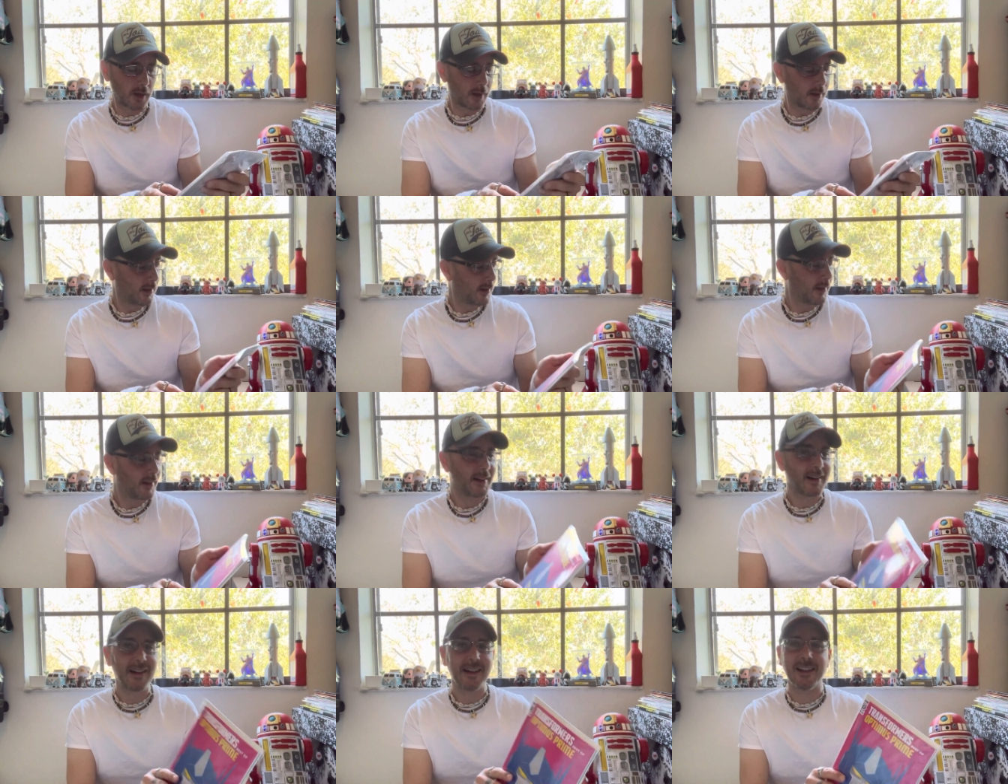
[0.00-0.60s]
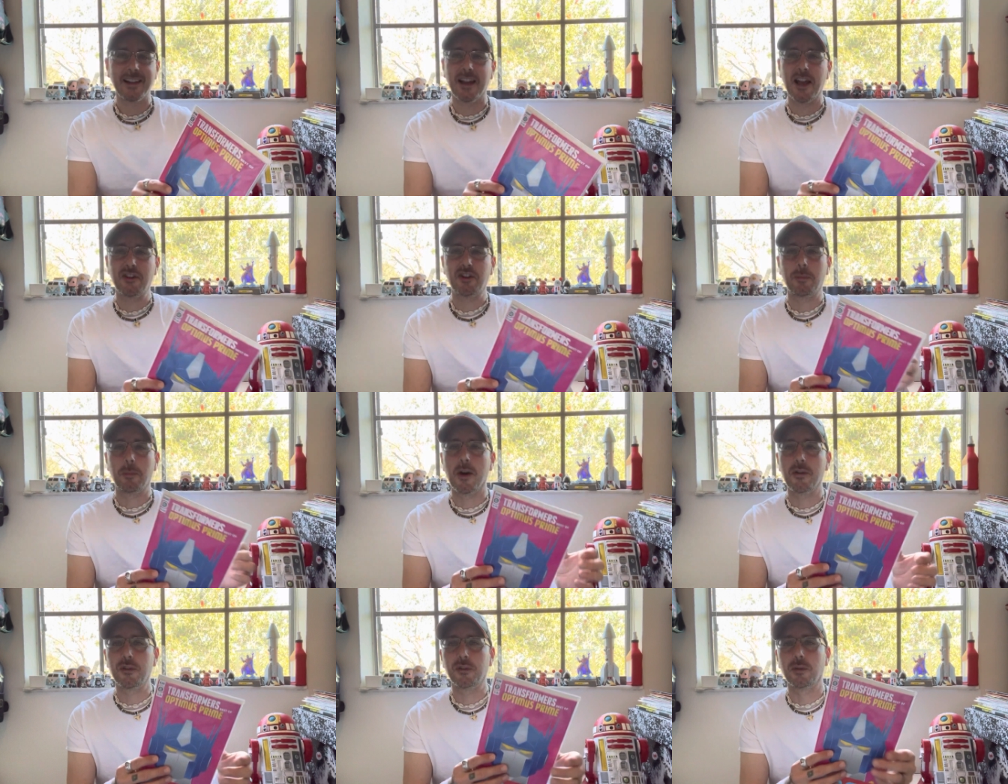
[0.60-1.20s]
I
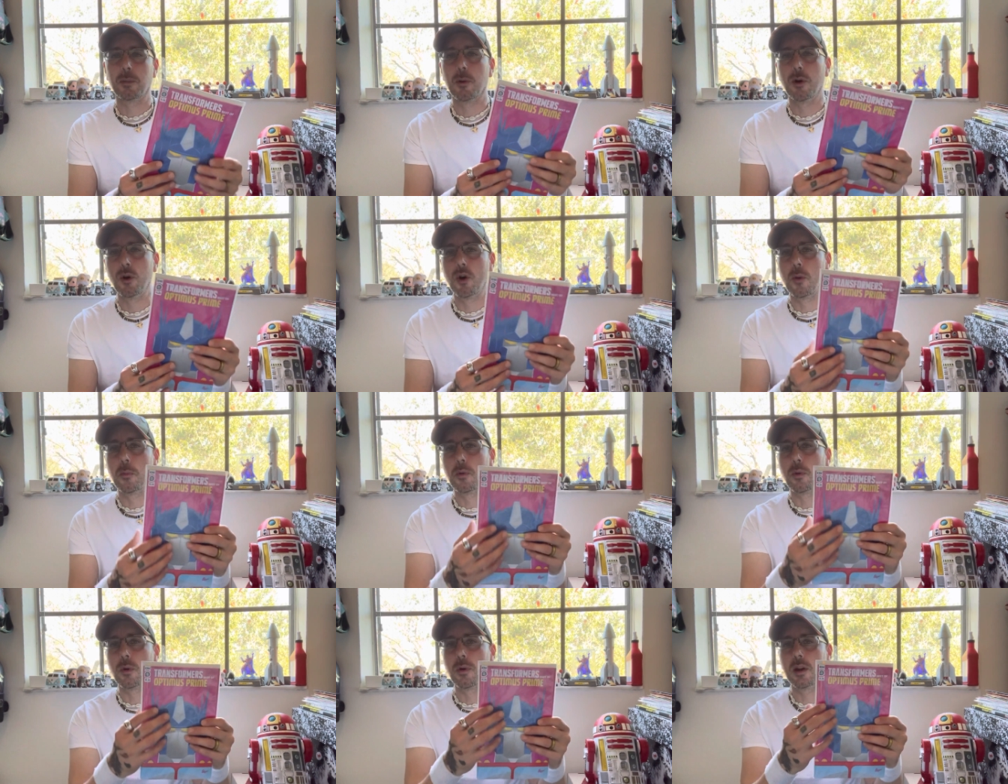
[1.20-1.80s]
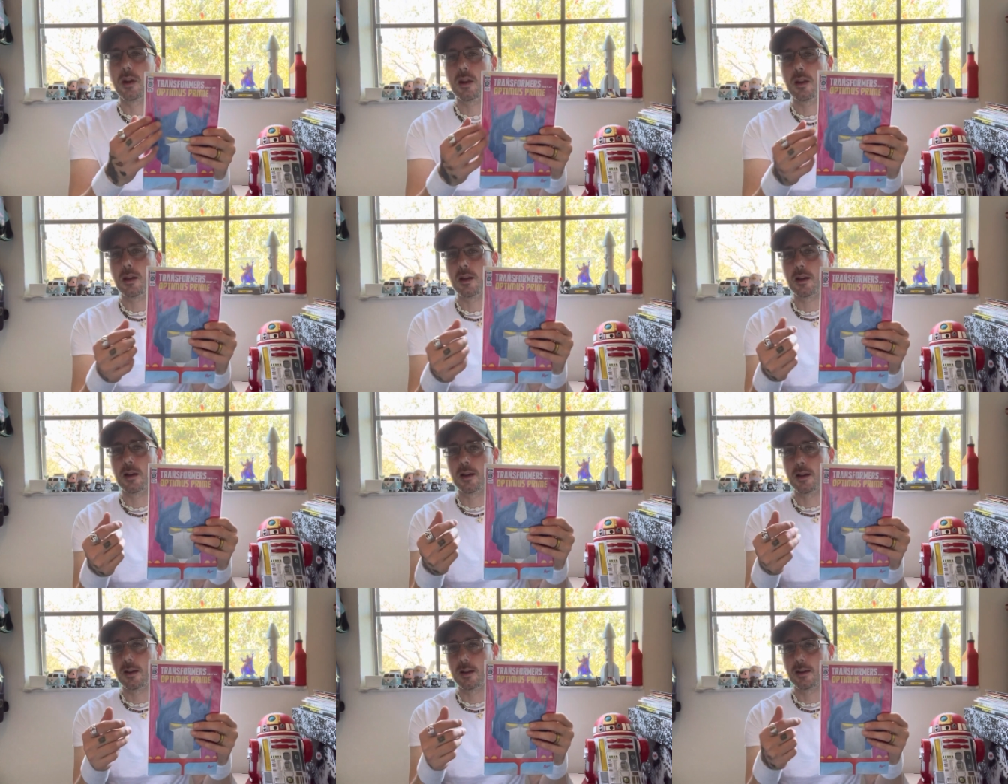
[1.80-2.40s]
actually bought this from my homeboy
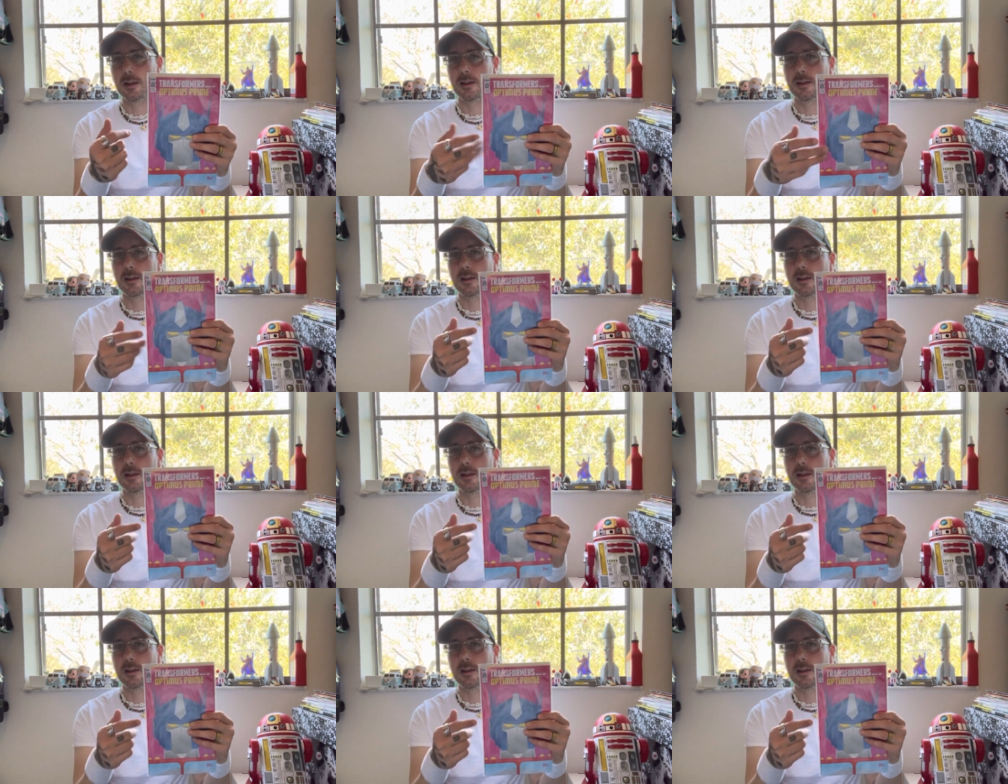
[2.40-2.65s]
uh,